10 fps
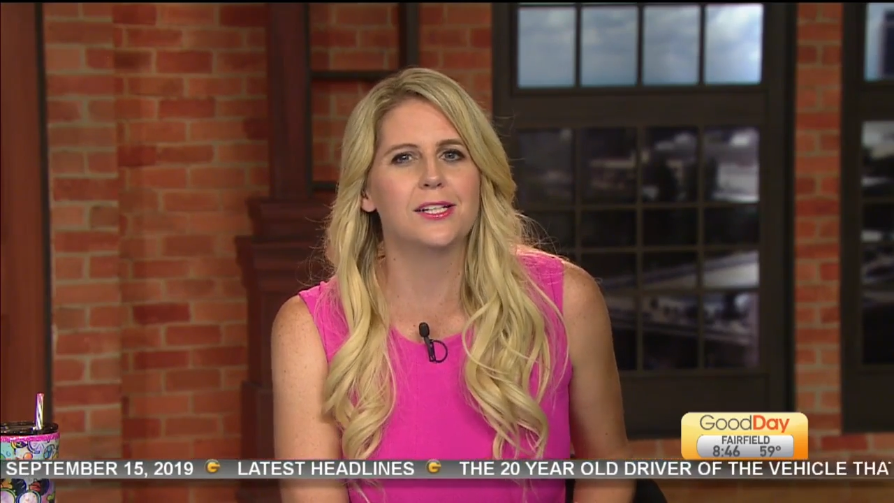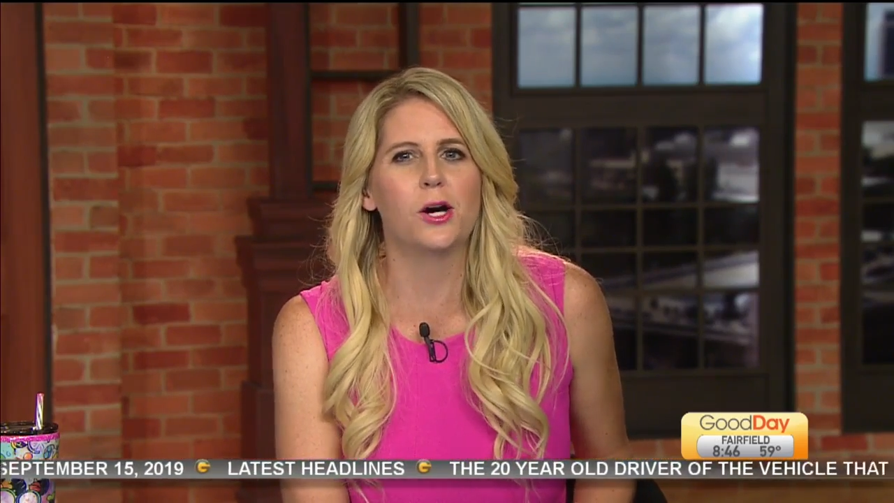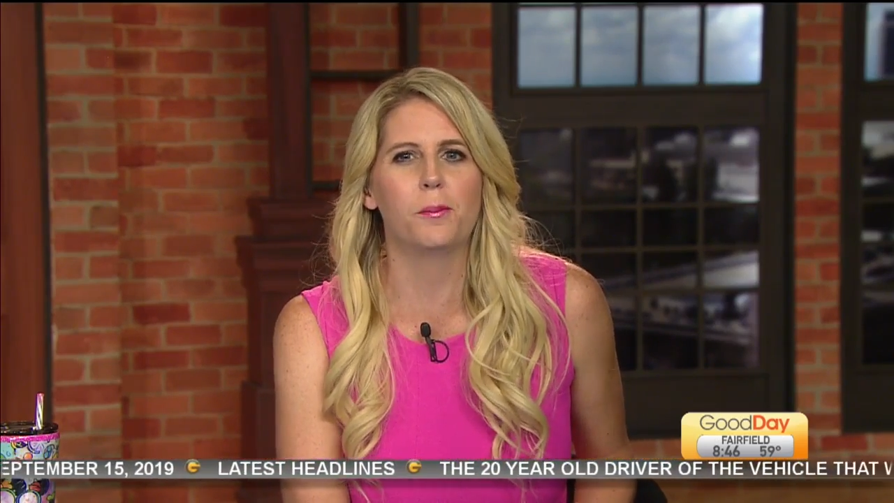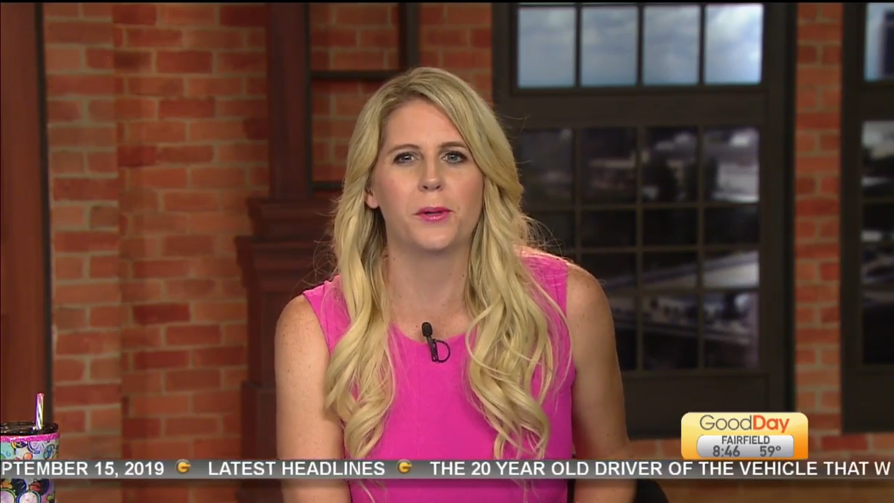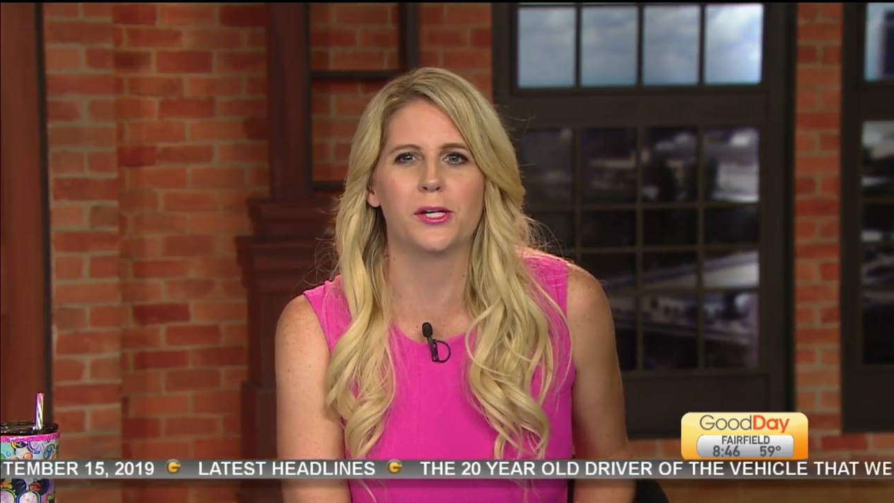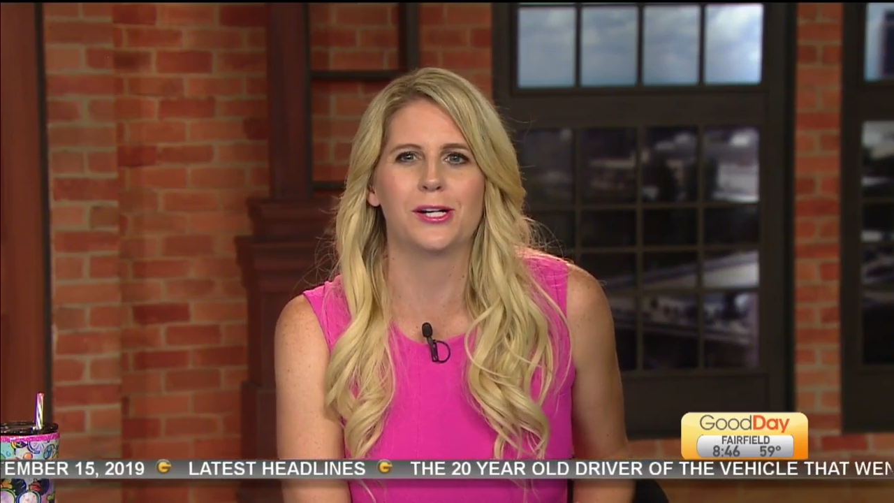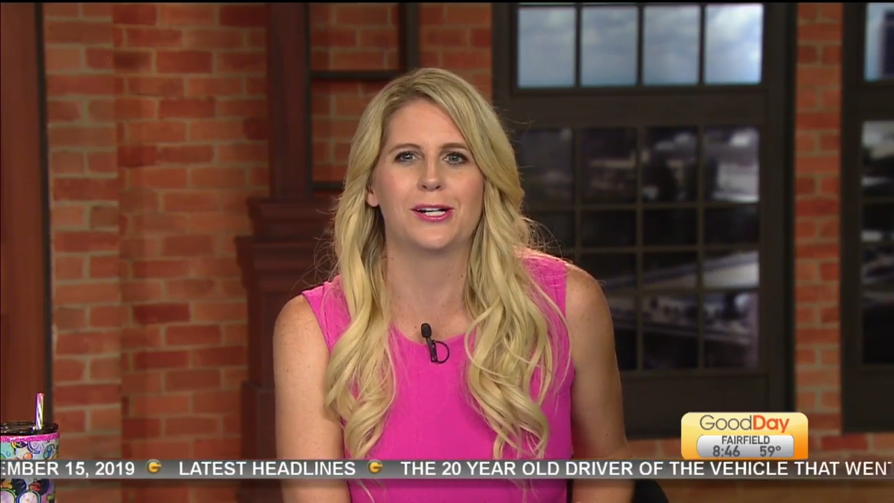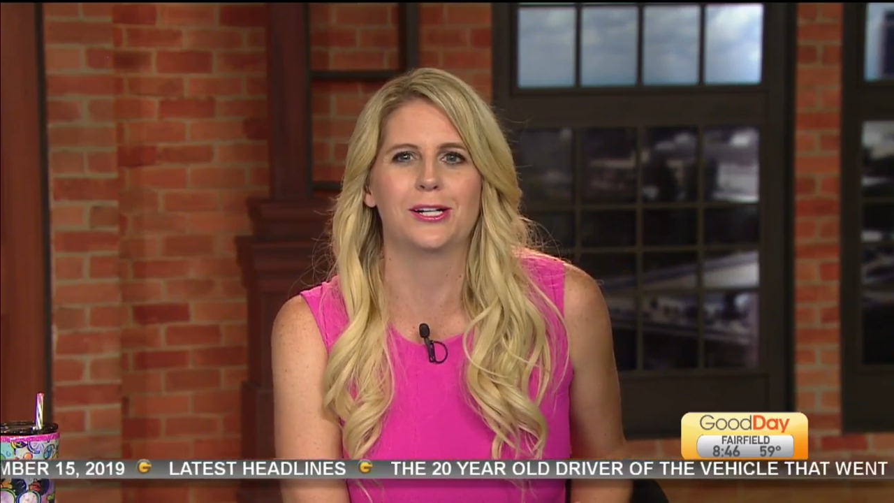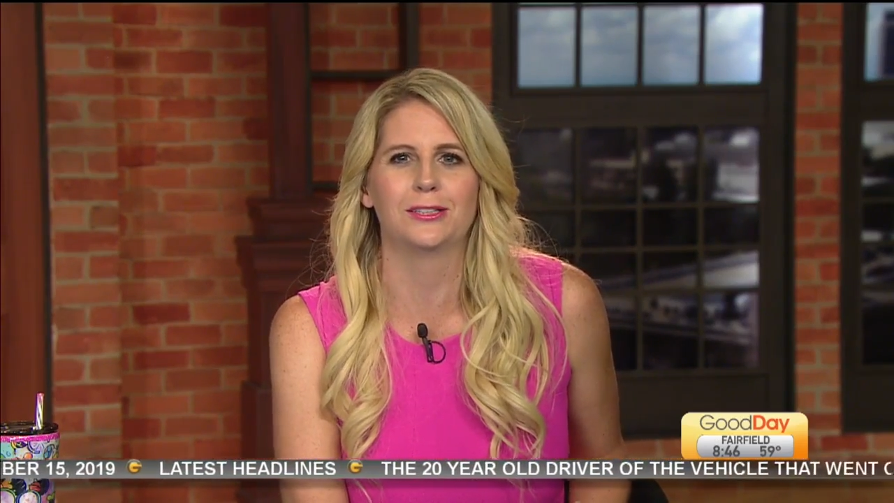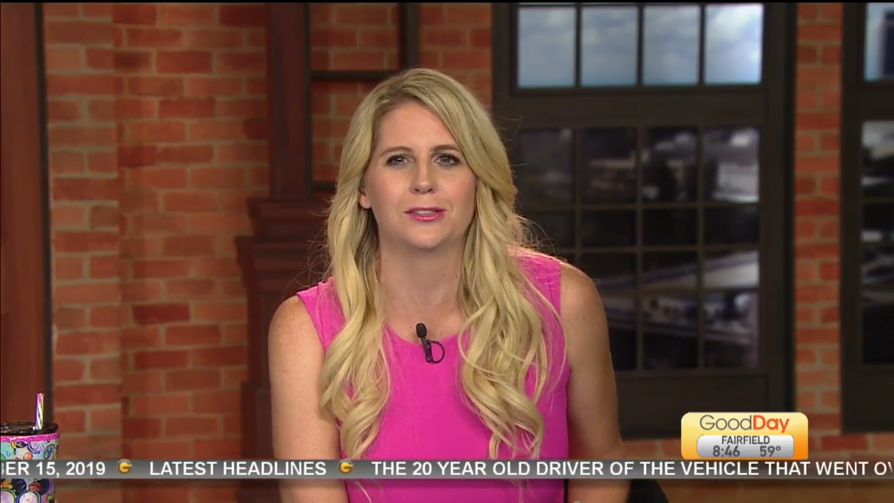
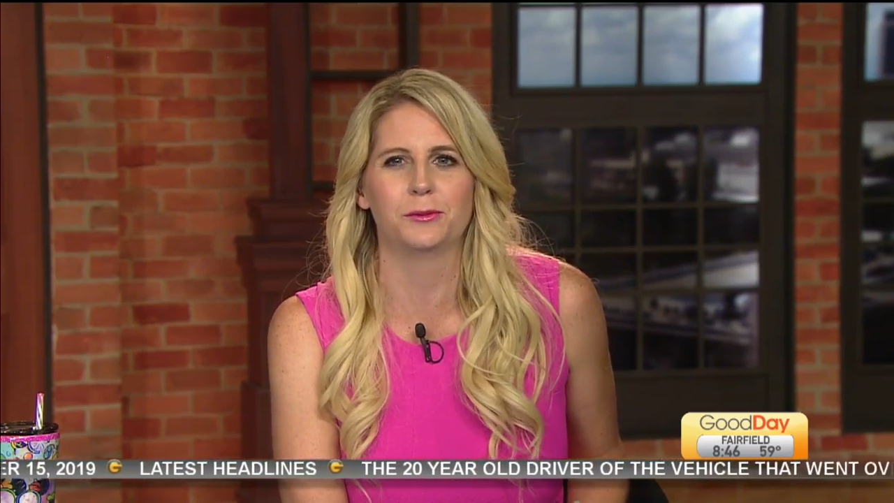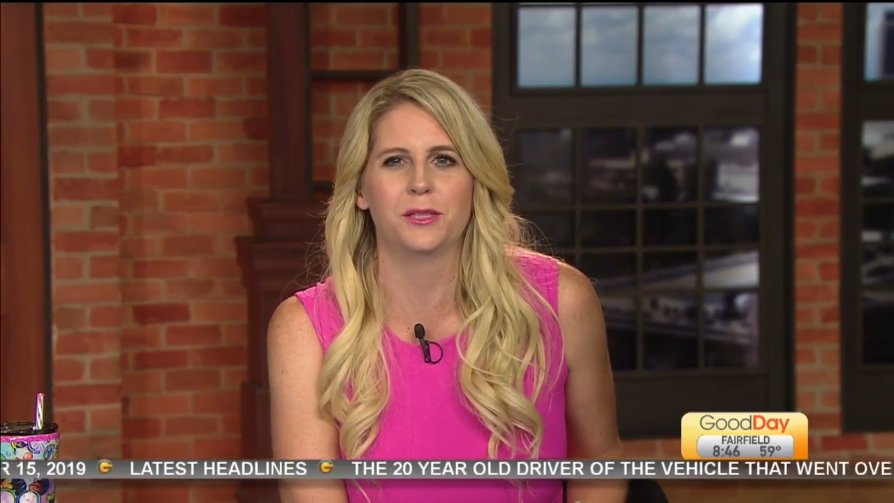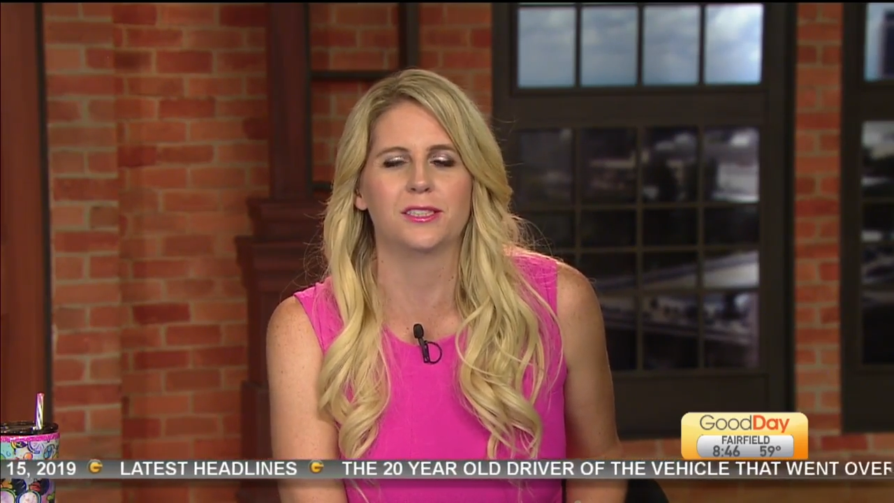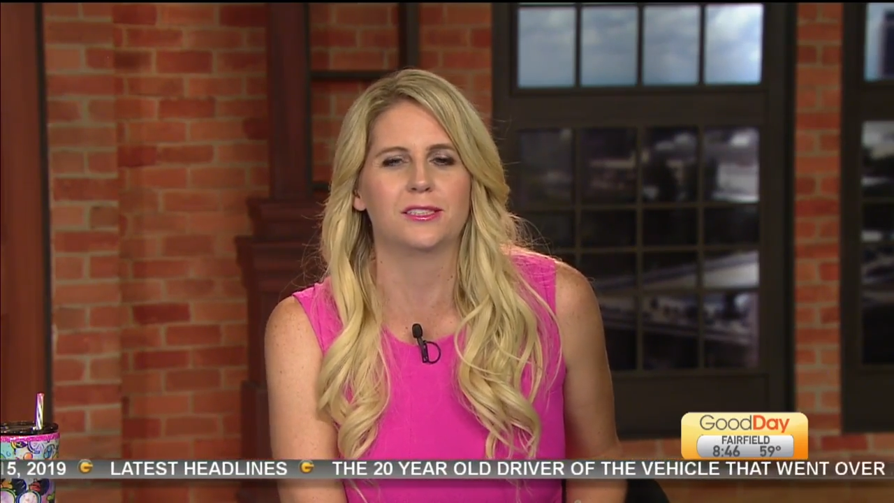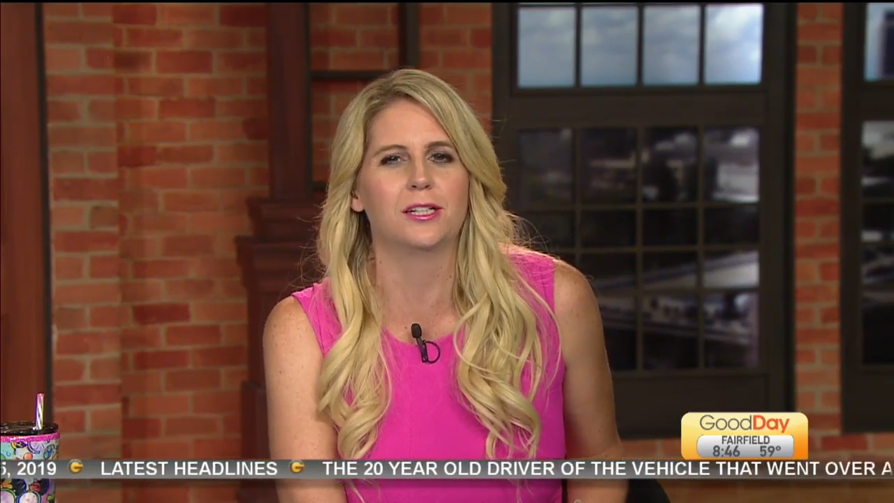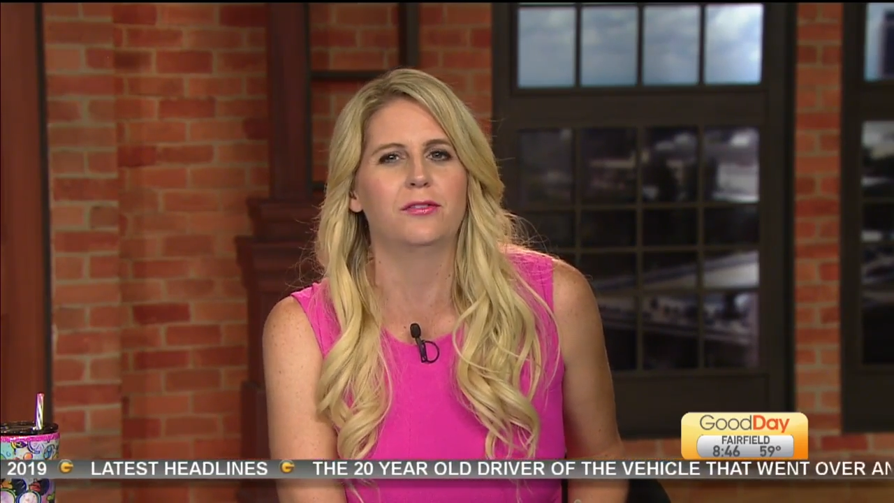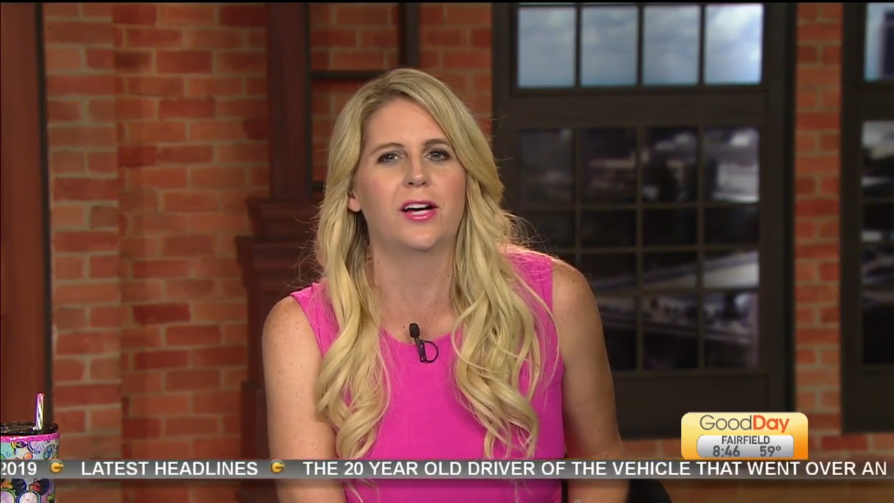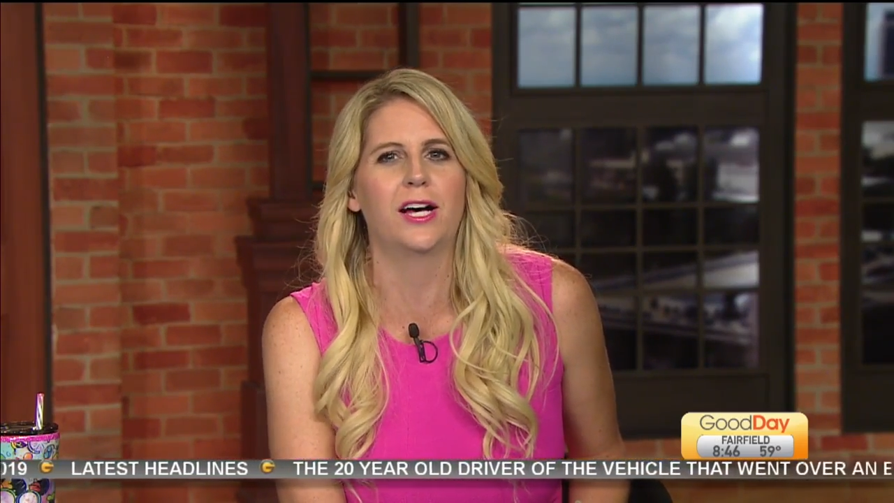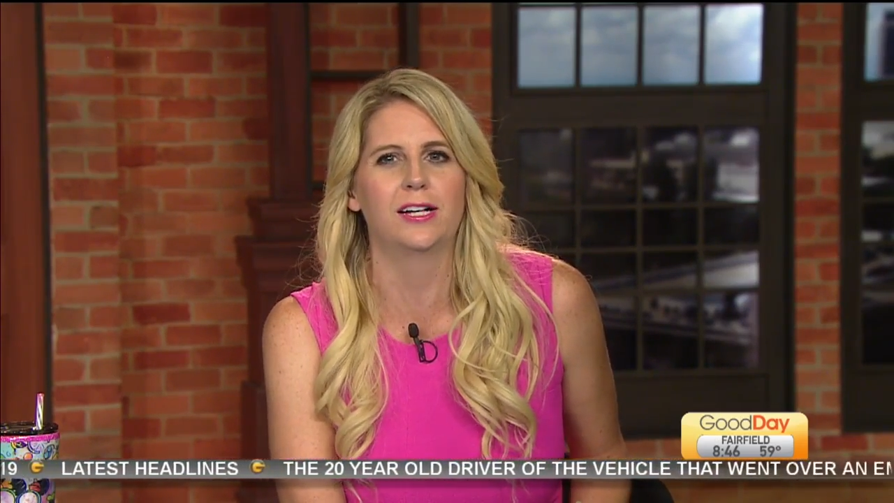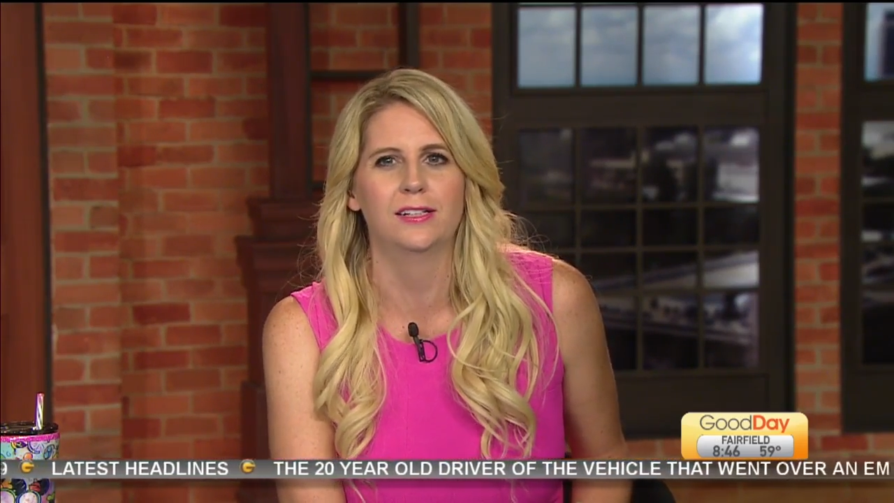opener. Sabrina
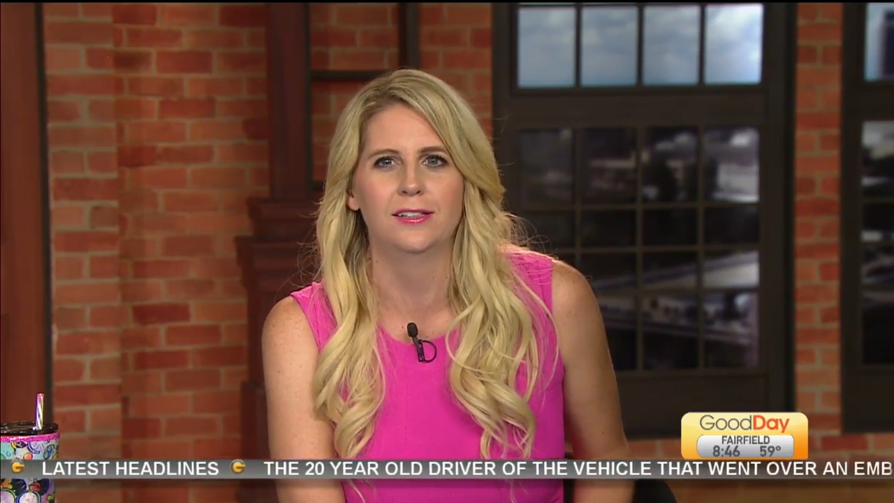Silva,